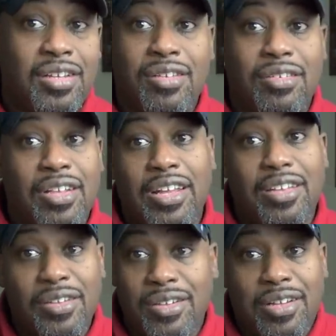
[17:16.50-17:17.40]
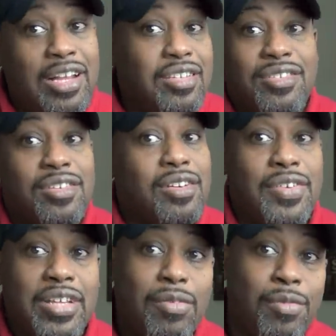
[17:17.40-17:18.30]
You're like, I deserve
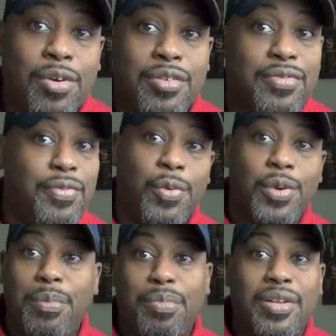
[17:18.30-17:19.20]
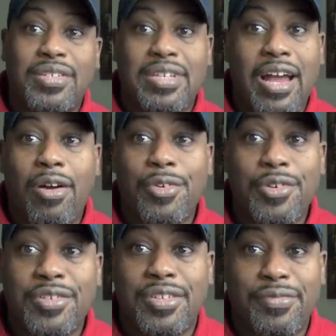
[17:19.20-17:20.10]
it. I worked 40 plus
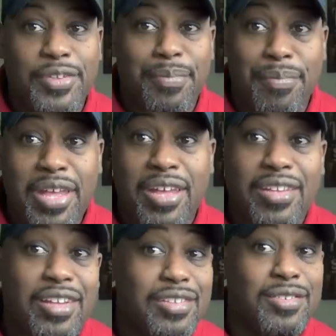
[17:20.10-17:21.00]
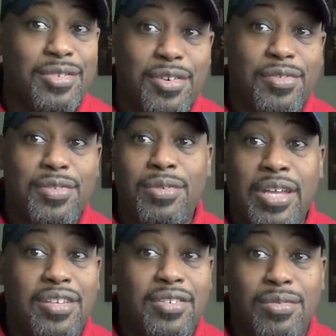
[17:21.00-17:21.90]
hours and for the man, I deserve two
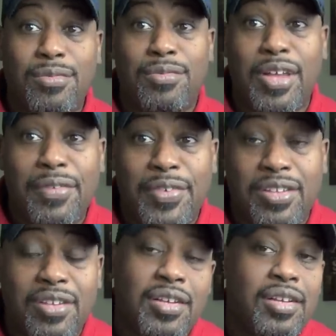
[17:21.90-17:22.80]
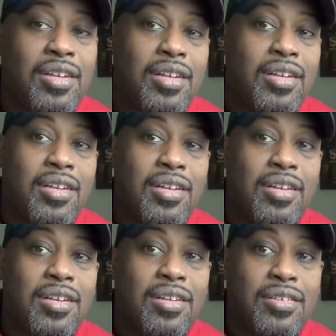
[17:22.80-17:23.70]
days to do nothing.
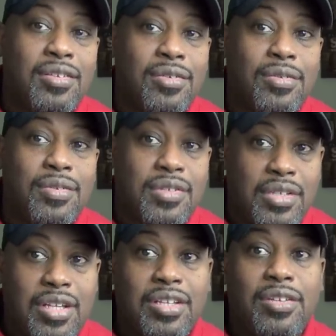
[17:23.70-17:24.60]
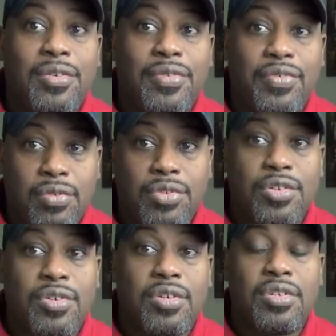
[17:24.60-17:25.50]
You're selling your
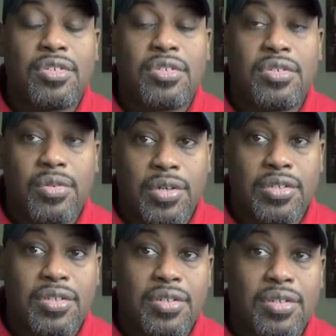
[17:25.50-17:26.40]
future short.